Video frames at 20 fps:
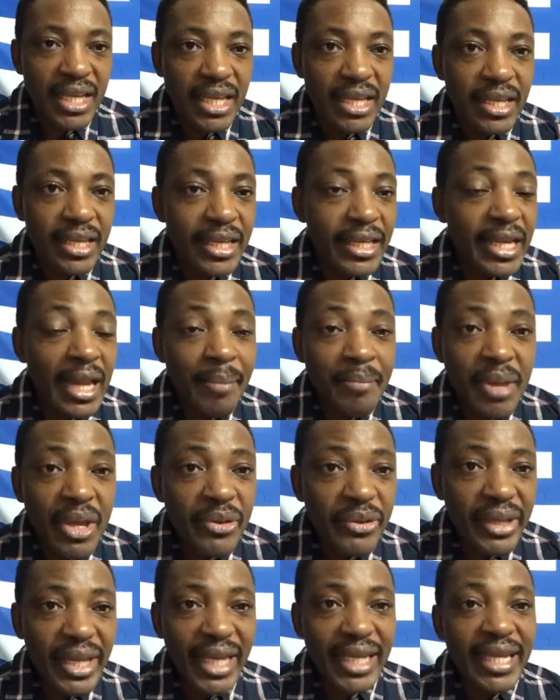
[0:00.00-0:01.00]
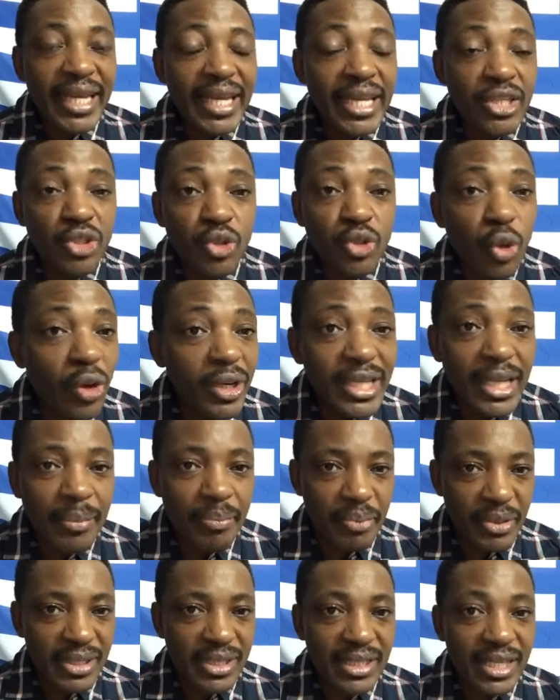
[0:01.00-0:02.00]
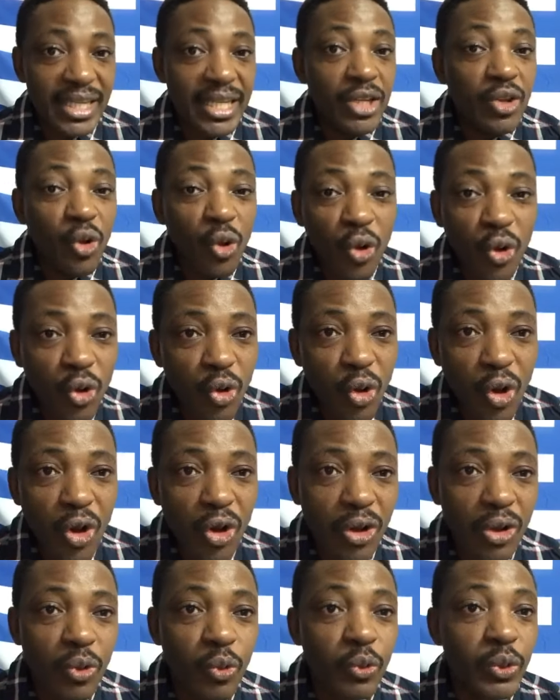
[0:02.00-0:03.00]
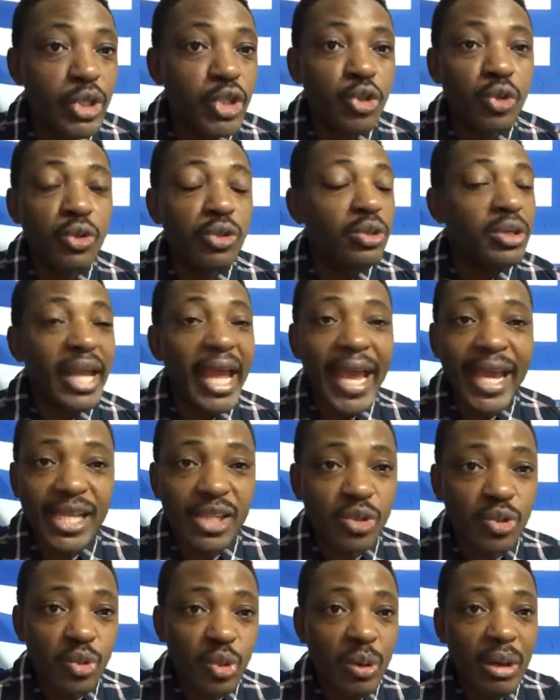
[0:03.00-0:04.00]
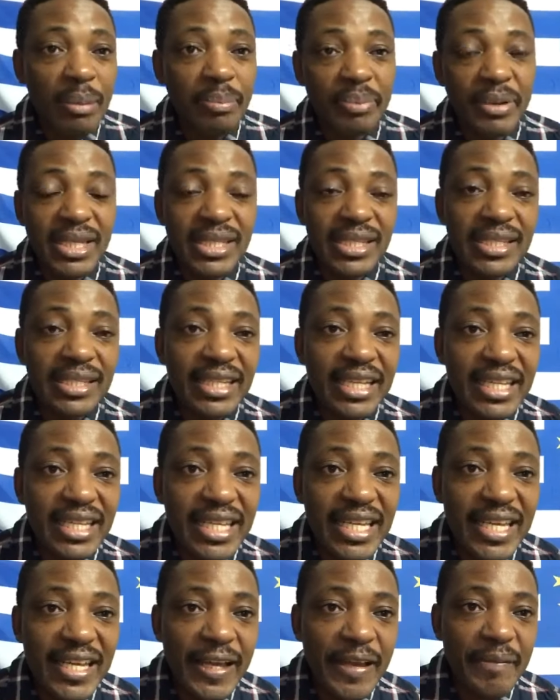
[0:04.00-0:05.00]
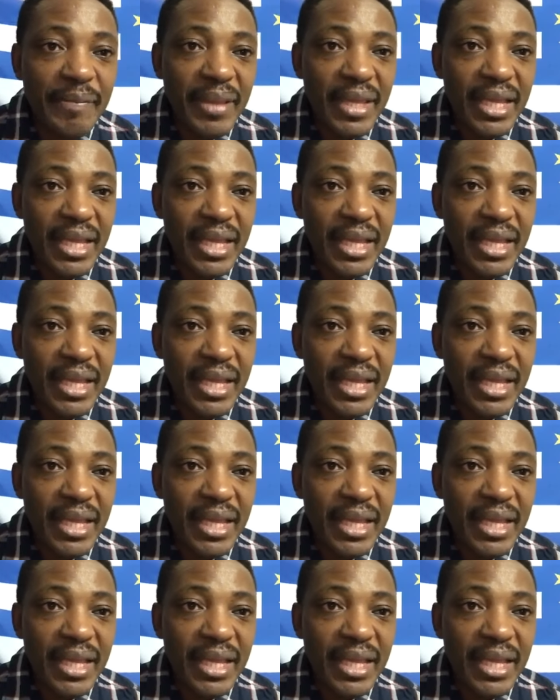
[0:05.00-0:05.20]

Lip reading: In America, they insult their president. In Hong Kong, we shoot X to our president here.